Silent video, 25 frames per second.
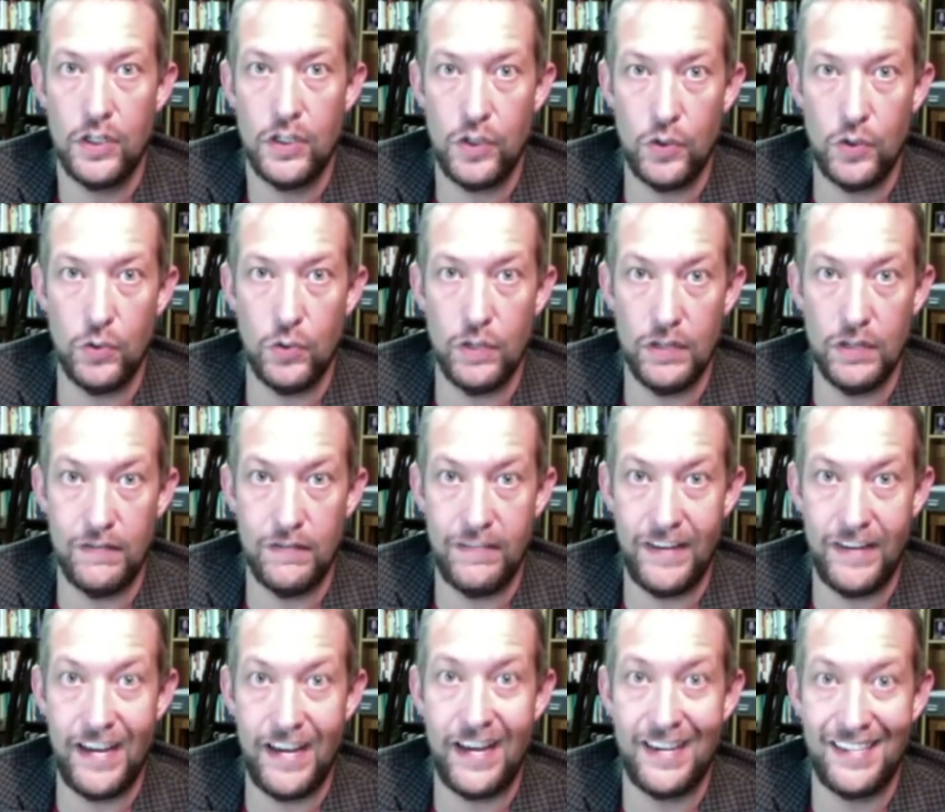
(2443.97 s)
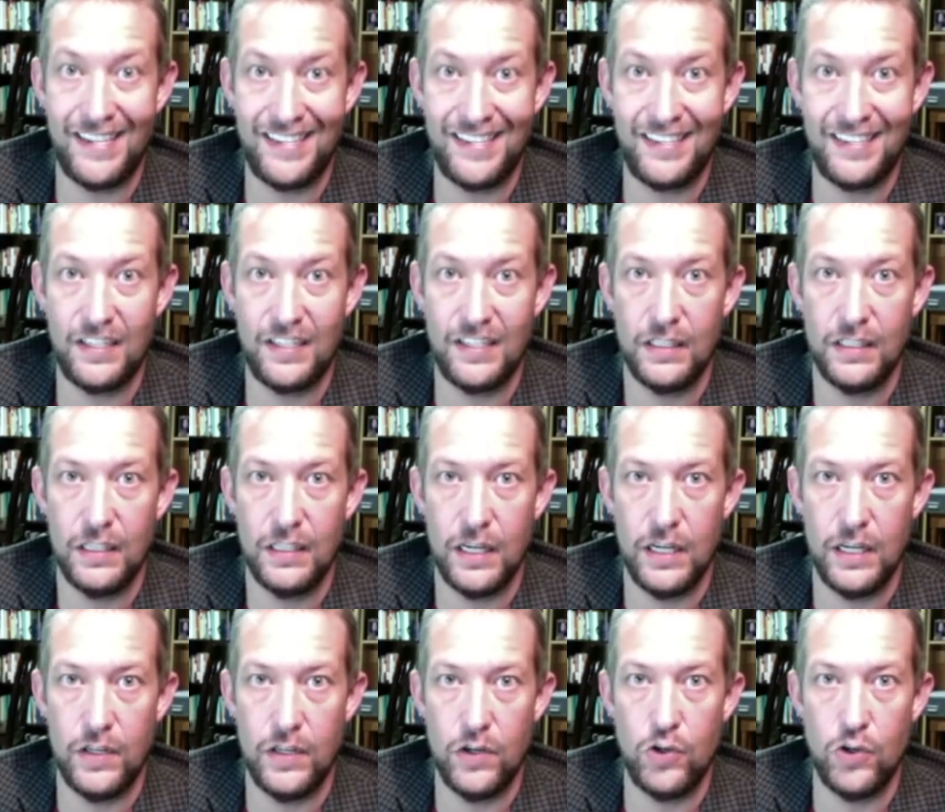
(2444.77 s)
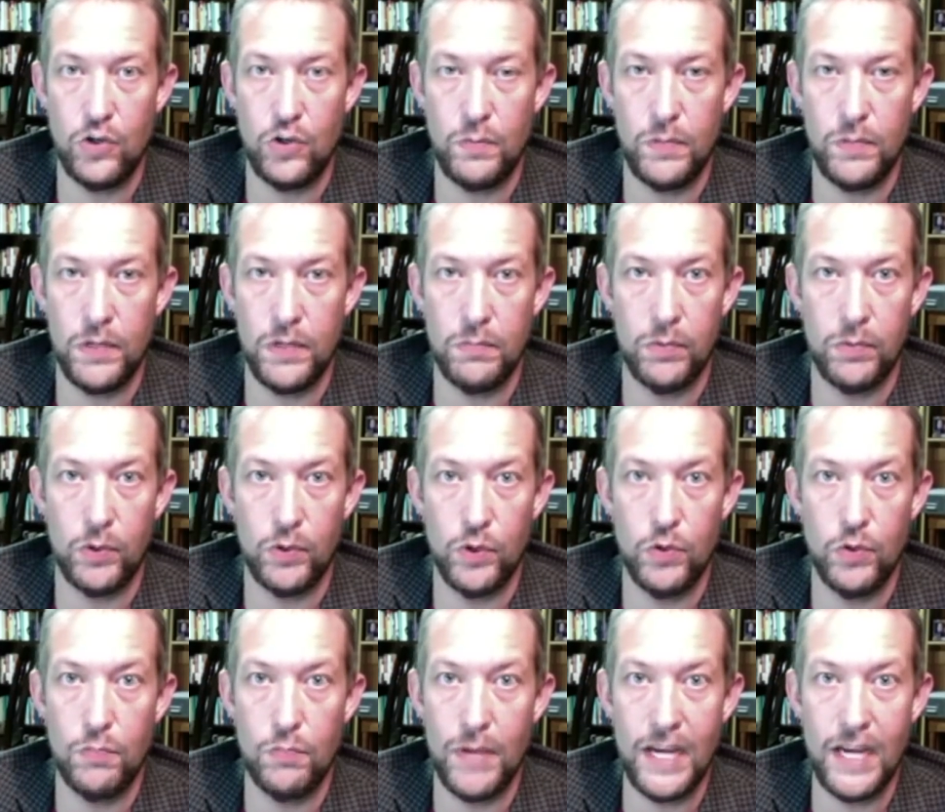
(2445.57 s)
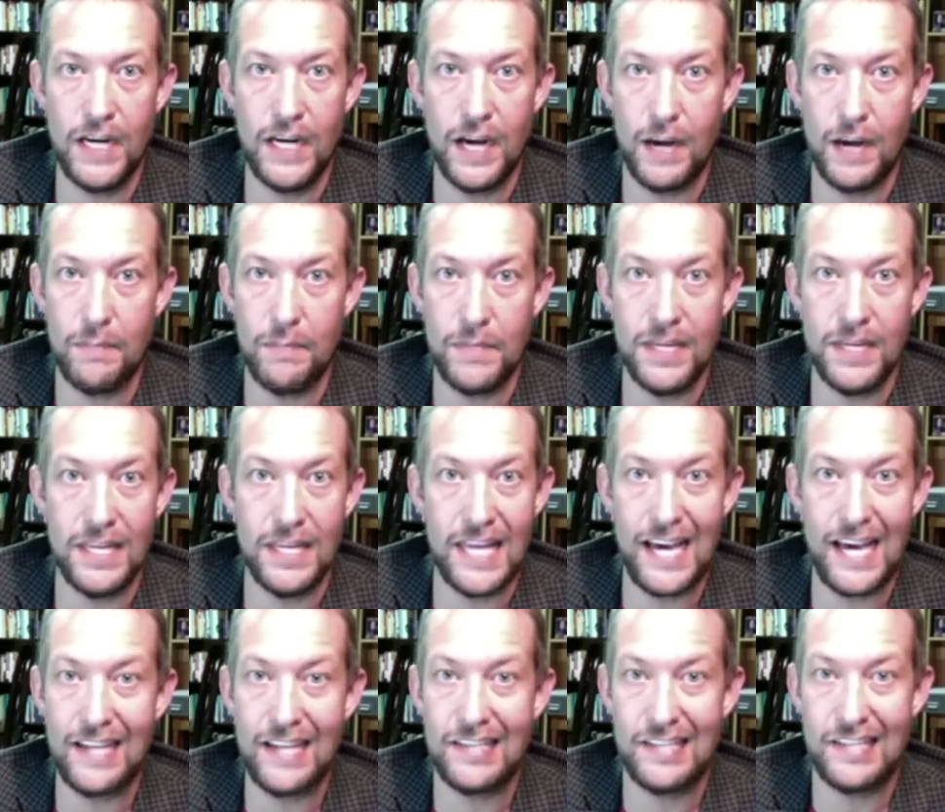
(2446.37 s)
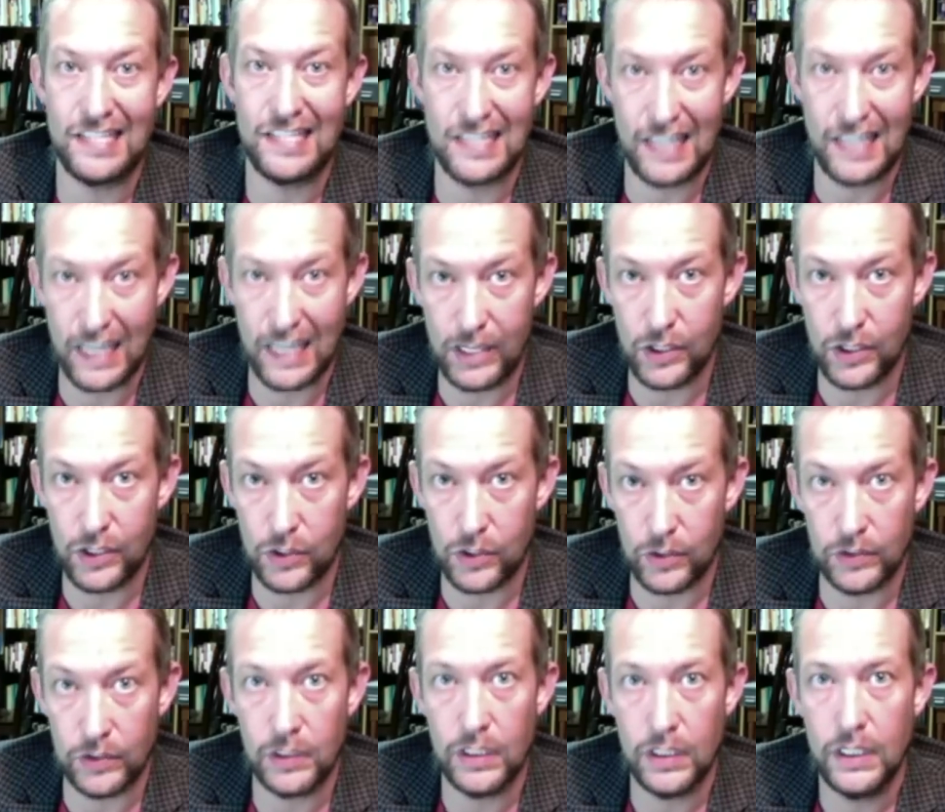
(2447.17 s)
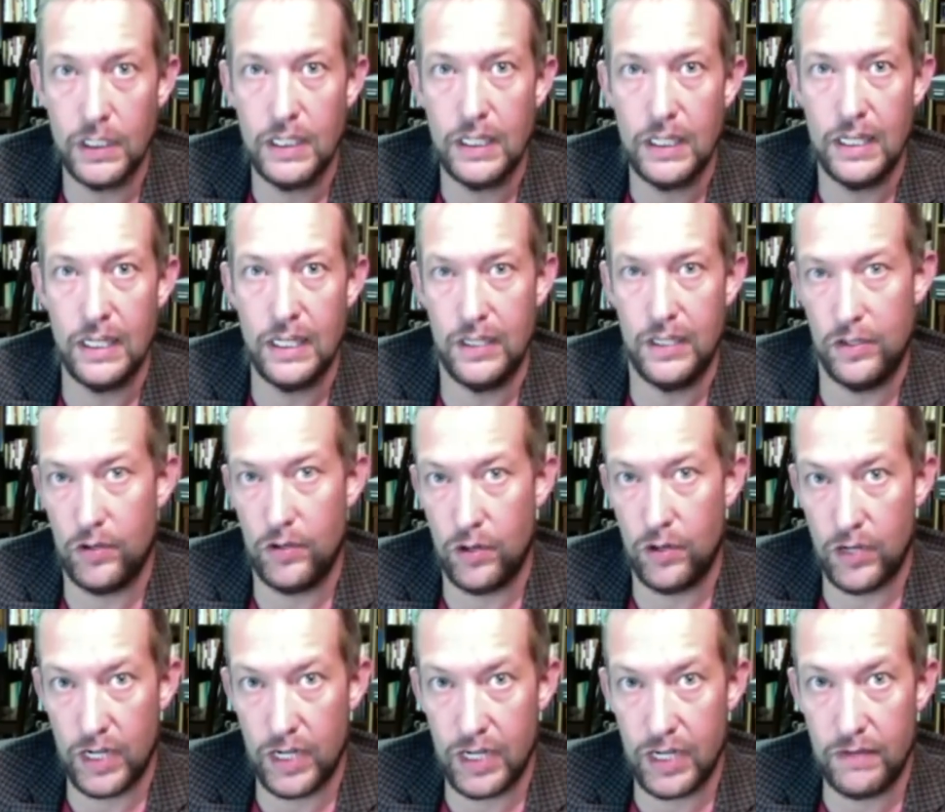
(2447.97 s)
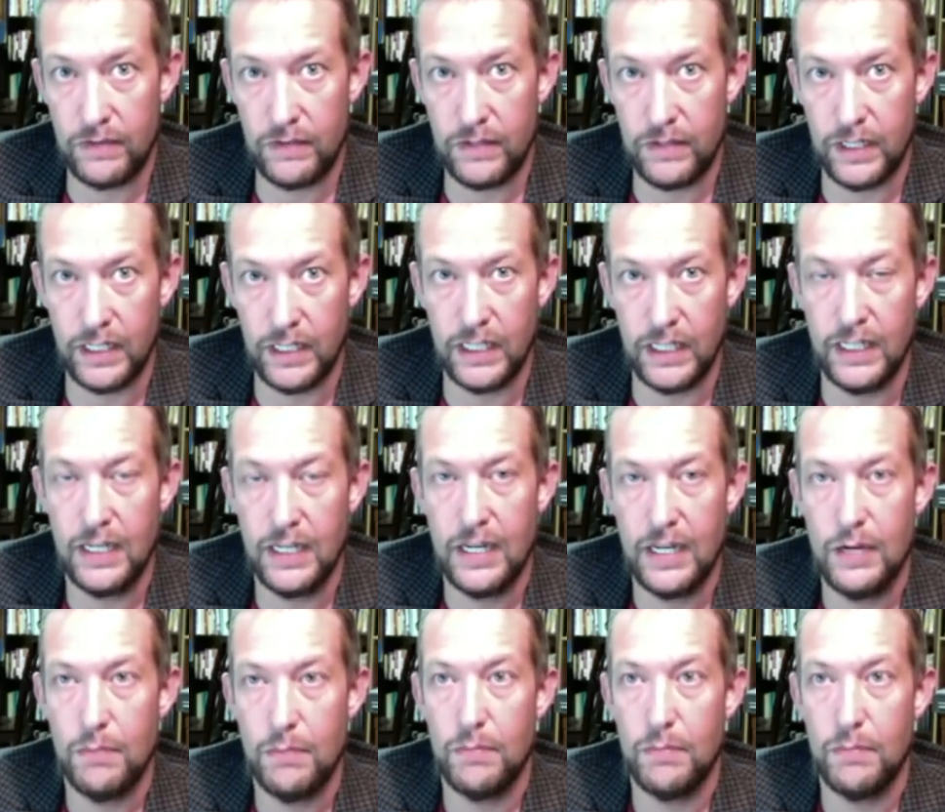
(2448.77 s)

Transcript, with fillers: to invest in those people who may not be that skilled in their gifting,